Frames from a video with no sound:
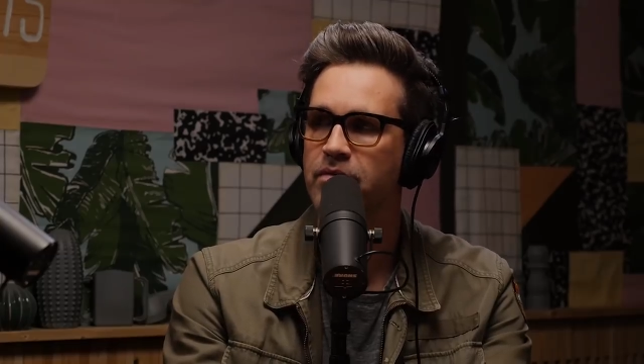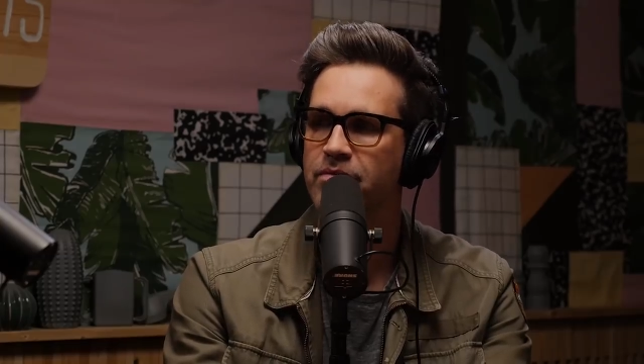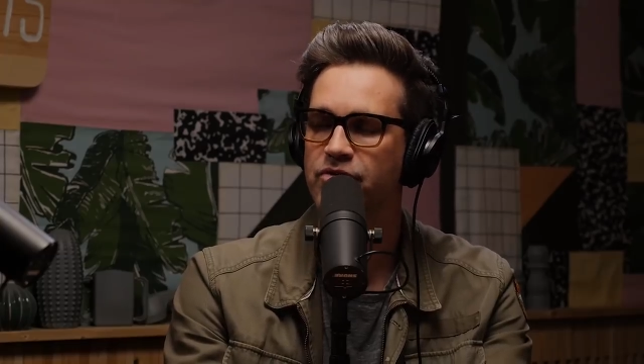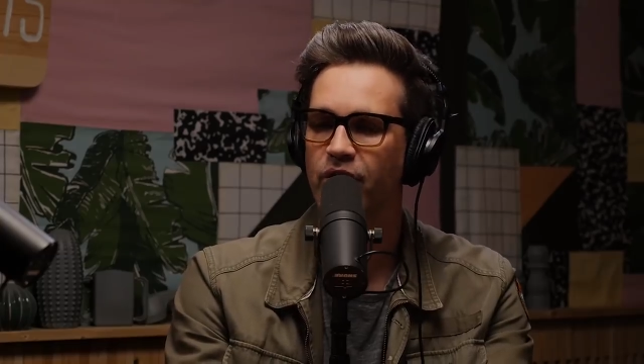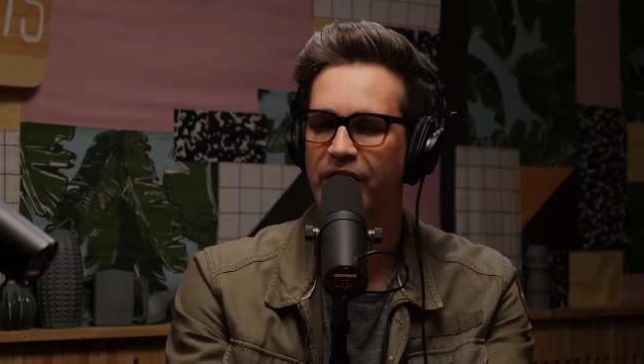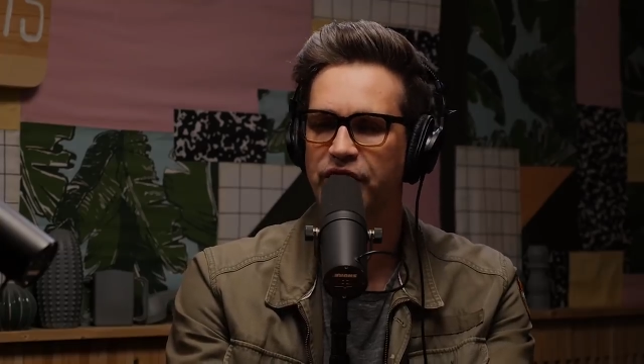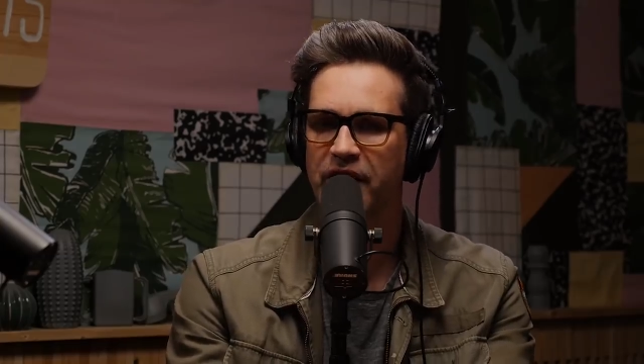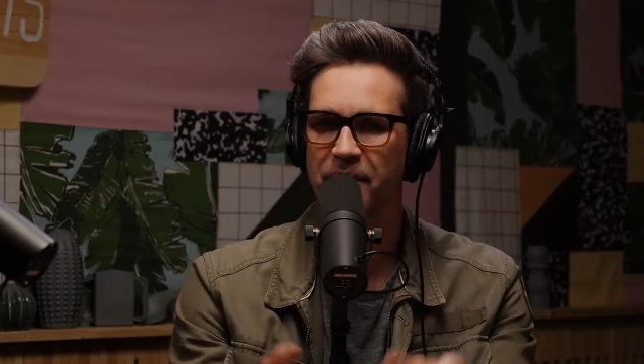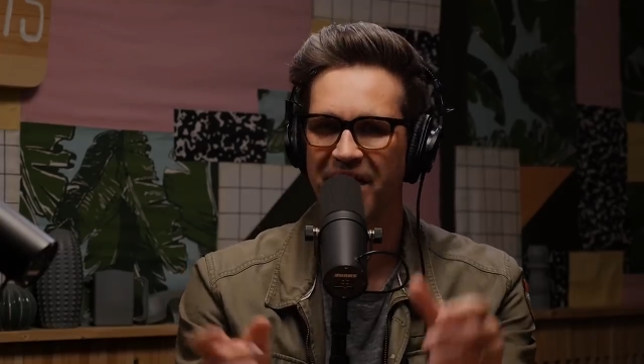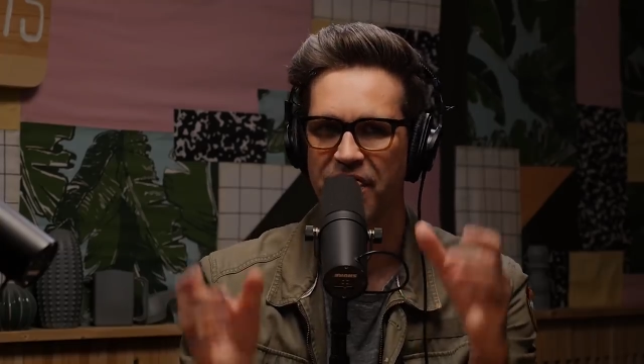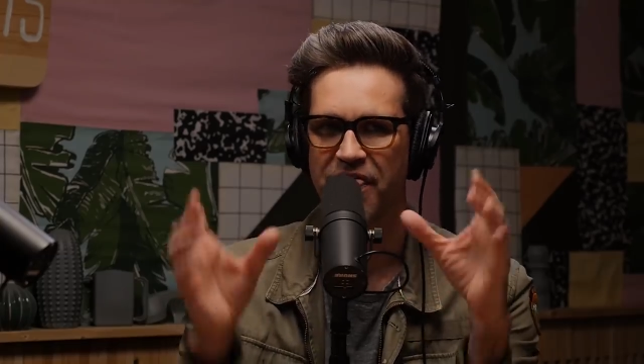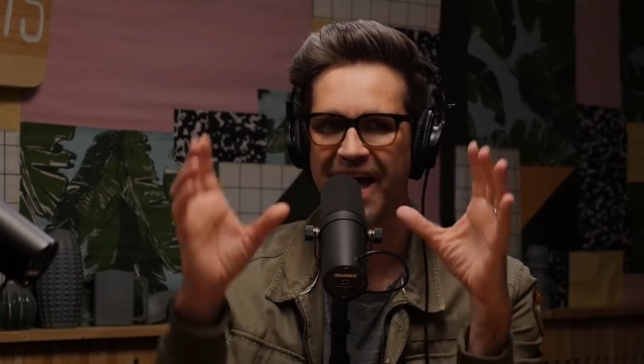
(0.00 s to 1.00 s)
So I think
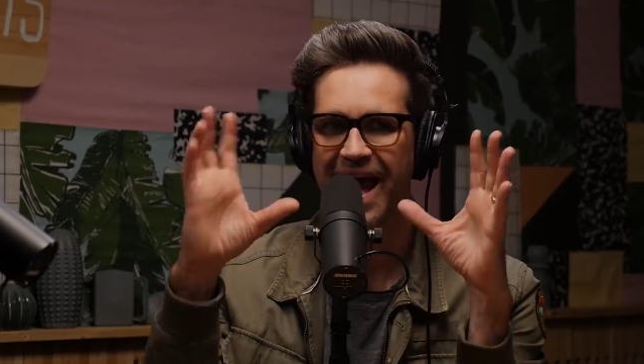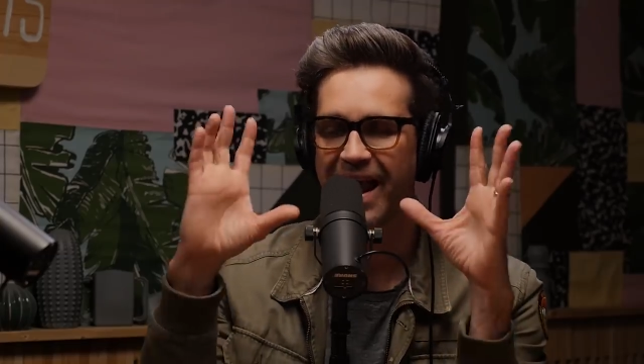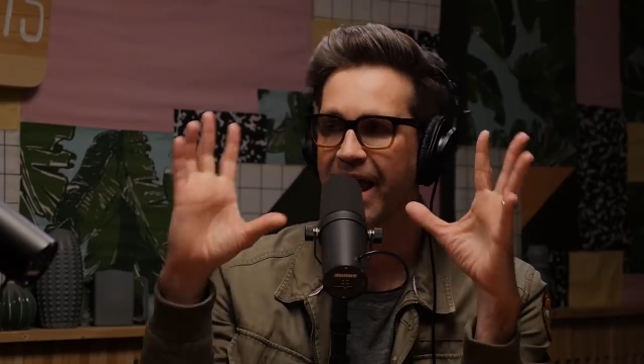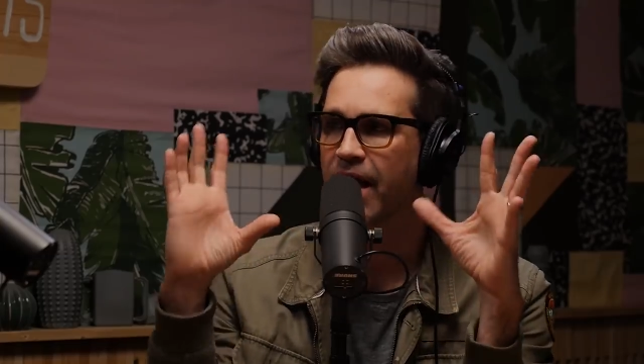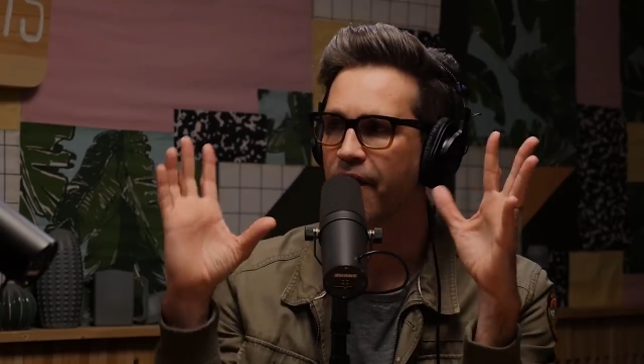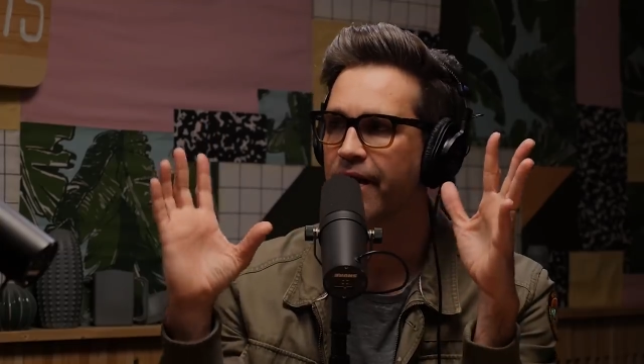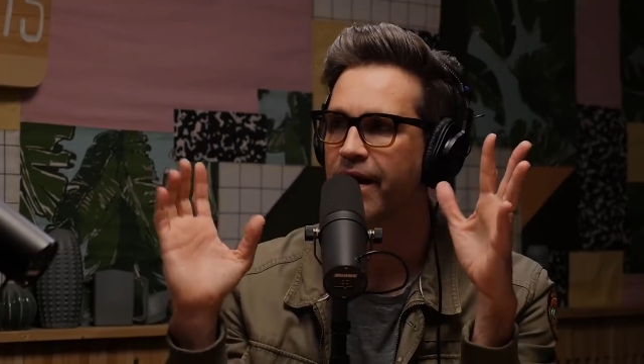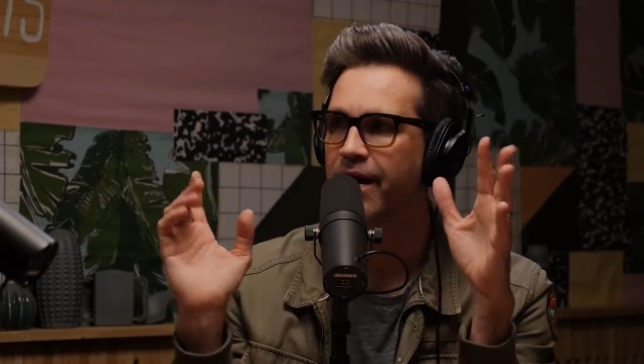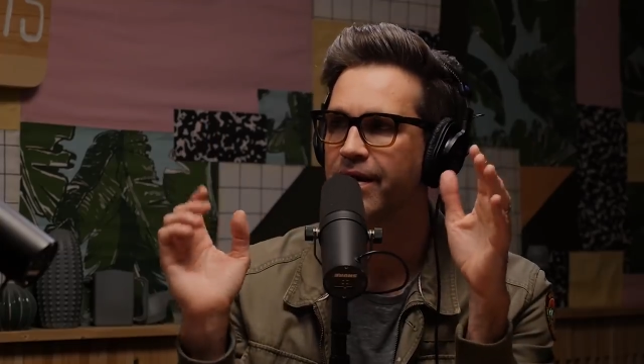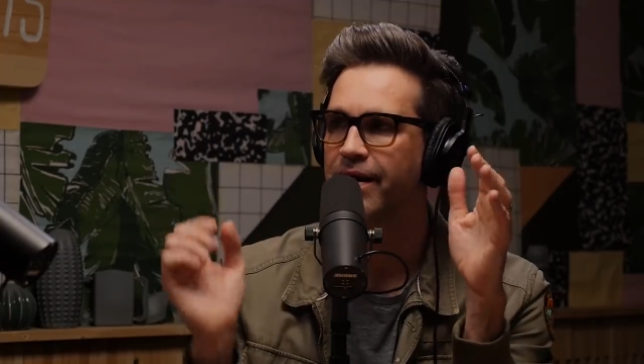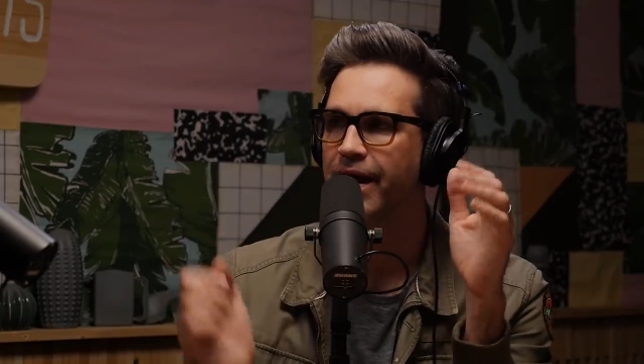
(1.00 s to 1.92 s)
about that area.